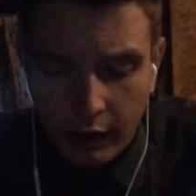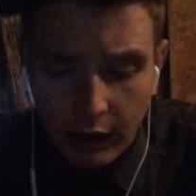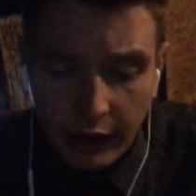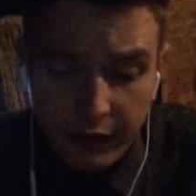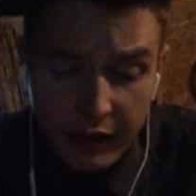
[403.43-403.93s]

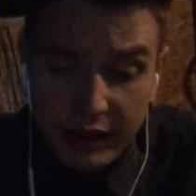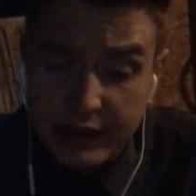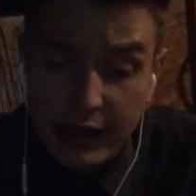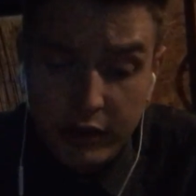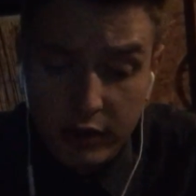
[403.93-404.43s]
I think it's
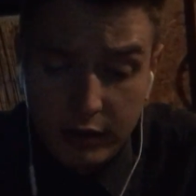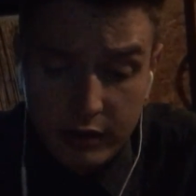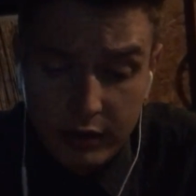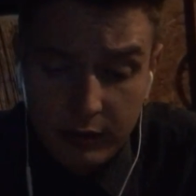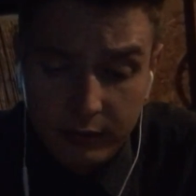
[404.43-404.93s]

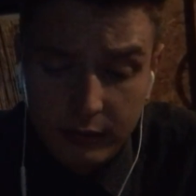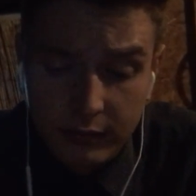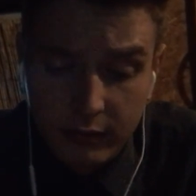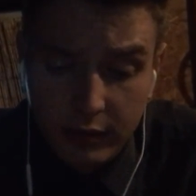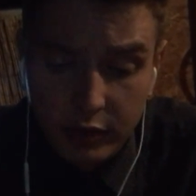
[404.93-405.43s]
agents.
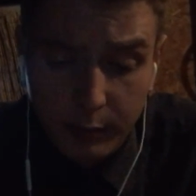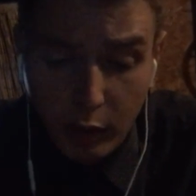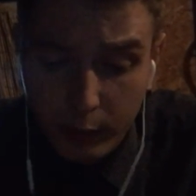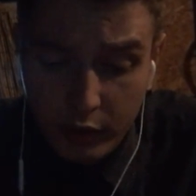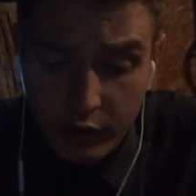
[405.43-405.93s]

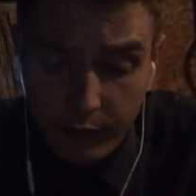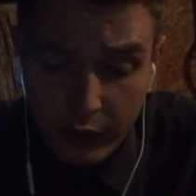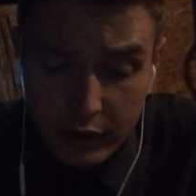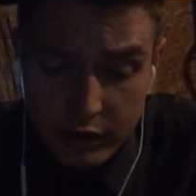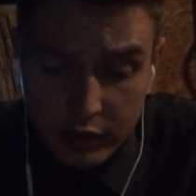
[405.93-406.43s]
Department of
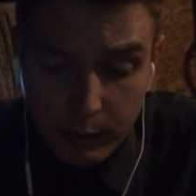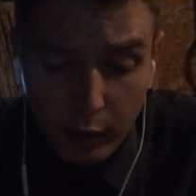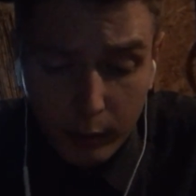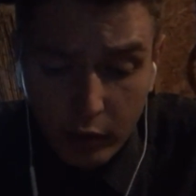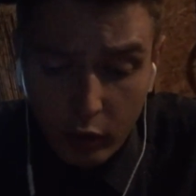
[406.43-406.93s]
Defense,
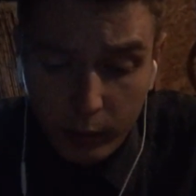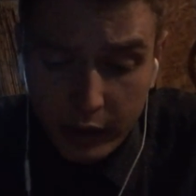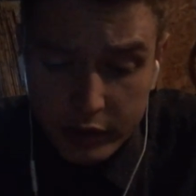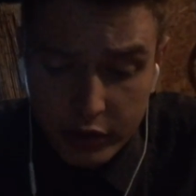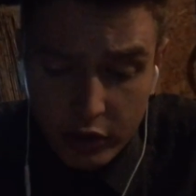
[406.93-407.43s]
Department of
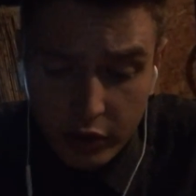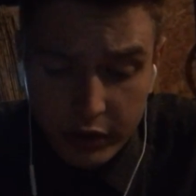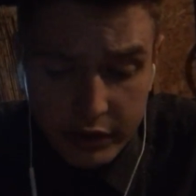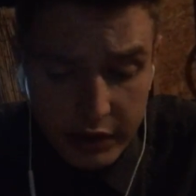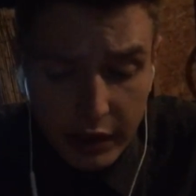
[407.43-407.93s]
Homeland
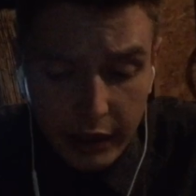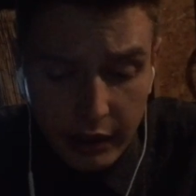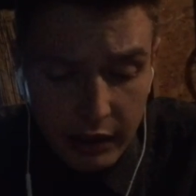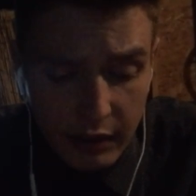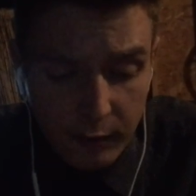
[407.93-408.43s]
Security,
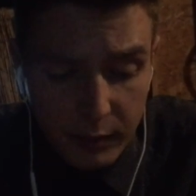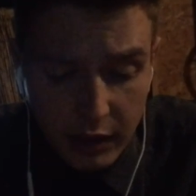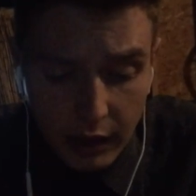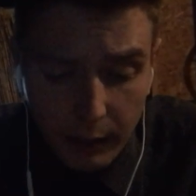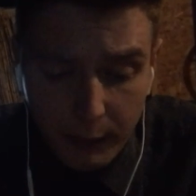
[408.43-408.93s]
CIA,
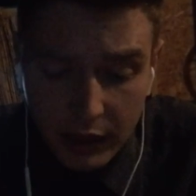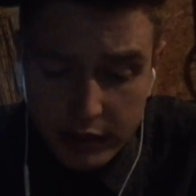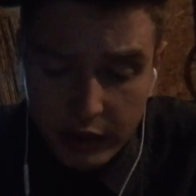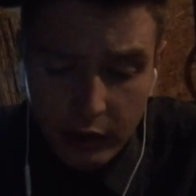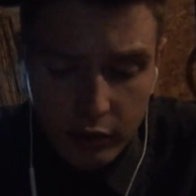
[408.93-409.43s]
FBI,
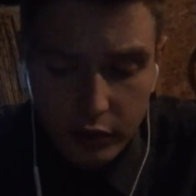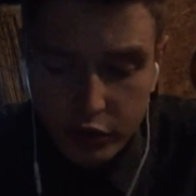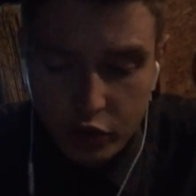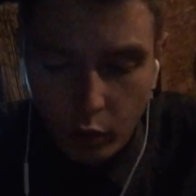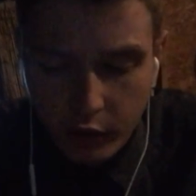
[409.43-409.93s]
passing out an
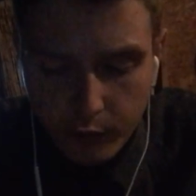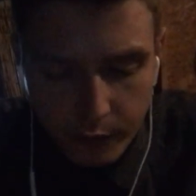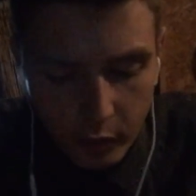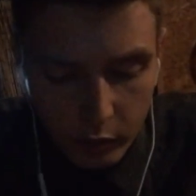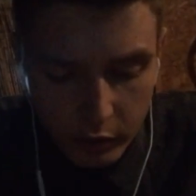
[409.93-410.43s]
assorted
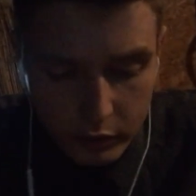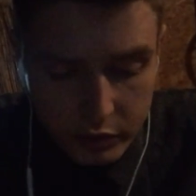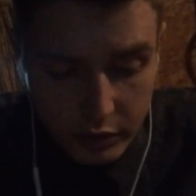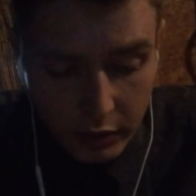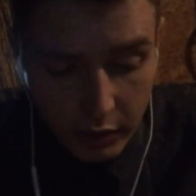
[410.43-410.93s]

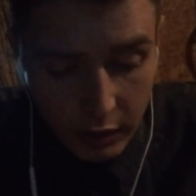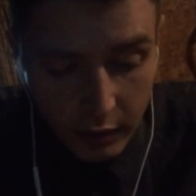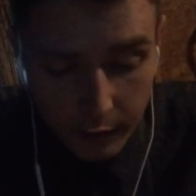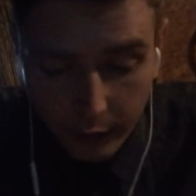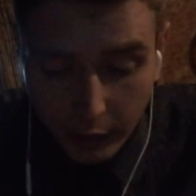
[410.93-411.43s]
photos
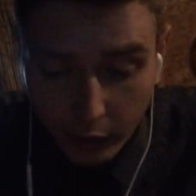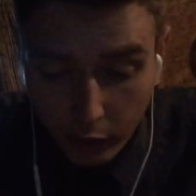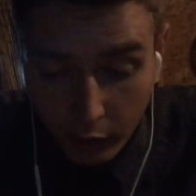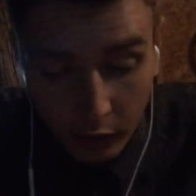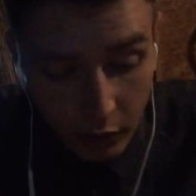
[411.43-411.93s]

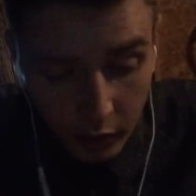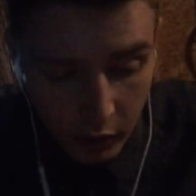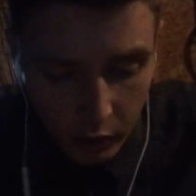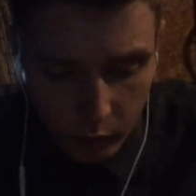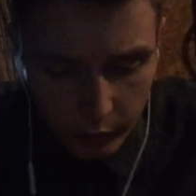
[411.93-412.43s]
file
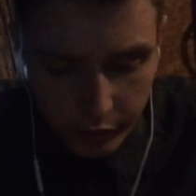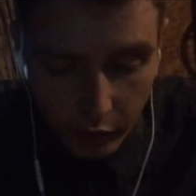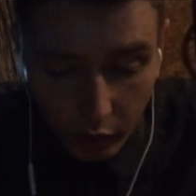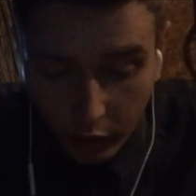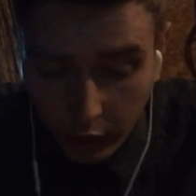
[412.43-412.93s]
with
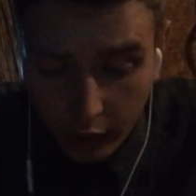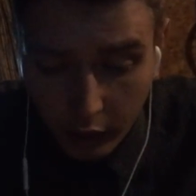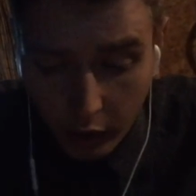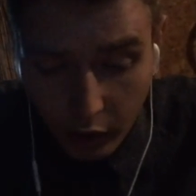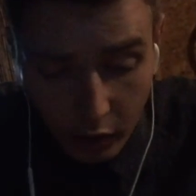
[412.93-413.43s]

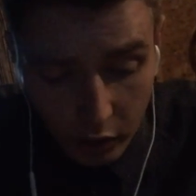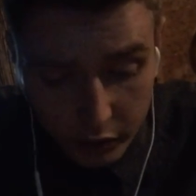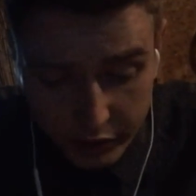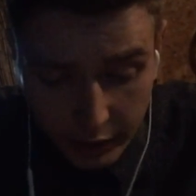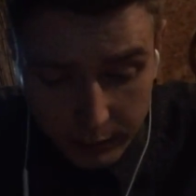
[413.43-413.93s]

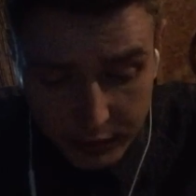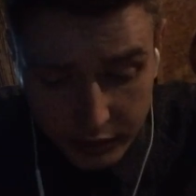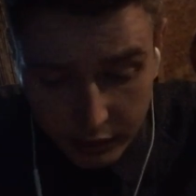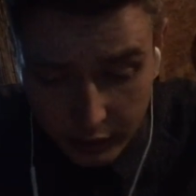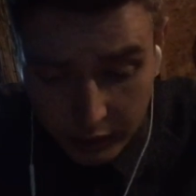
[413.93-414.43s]
all
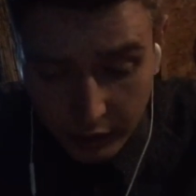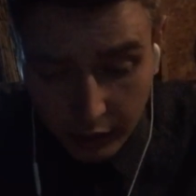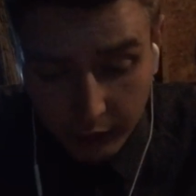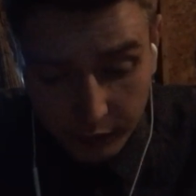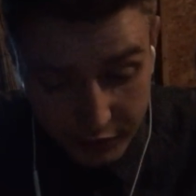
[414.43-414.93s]
types
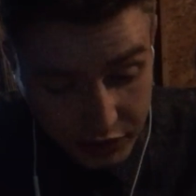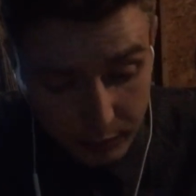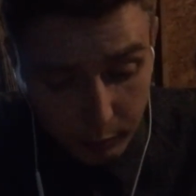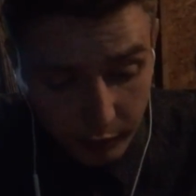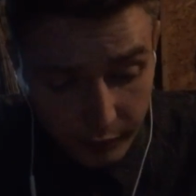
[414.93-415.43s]
of
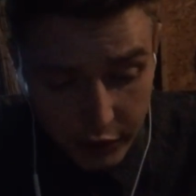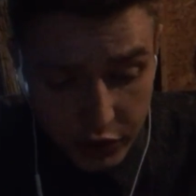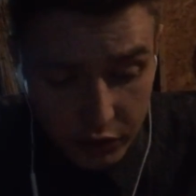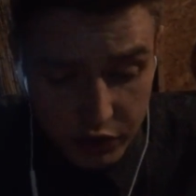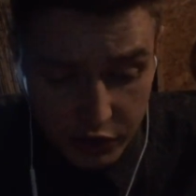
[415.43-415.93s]

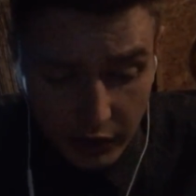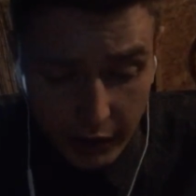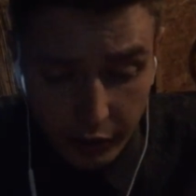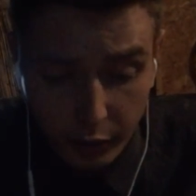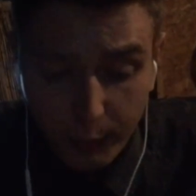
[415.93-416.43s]
professional
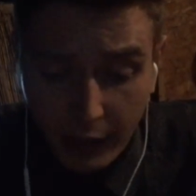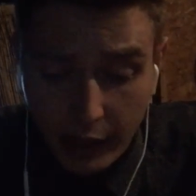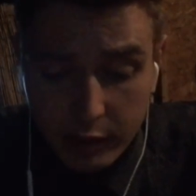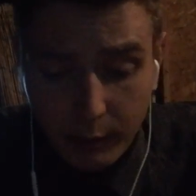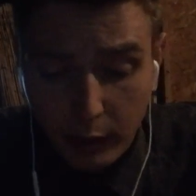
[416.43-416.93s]
slander
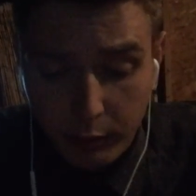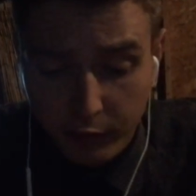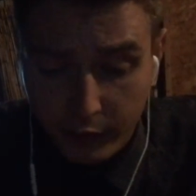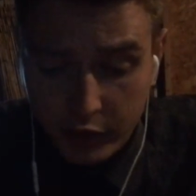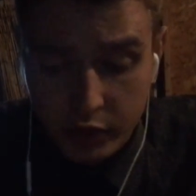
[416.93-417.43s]
backed by a
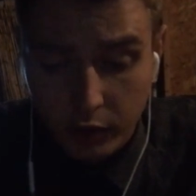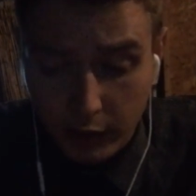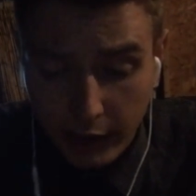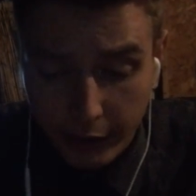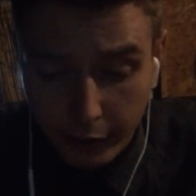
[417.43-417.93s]
professional
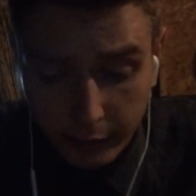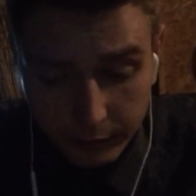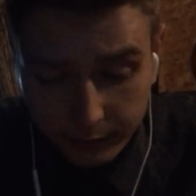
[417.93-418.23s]
liar.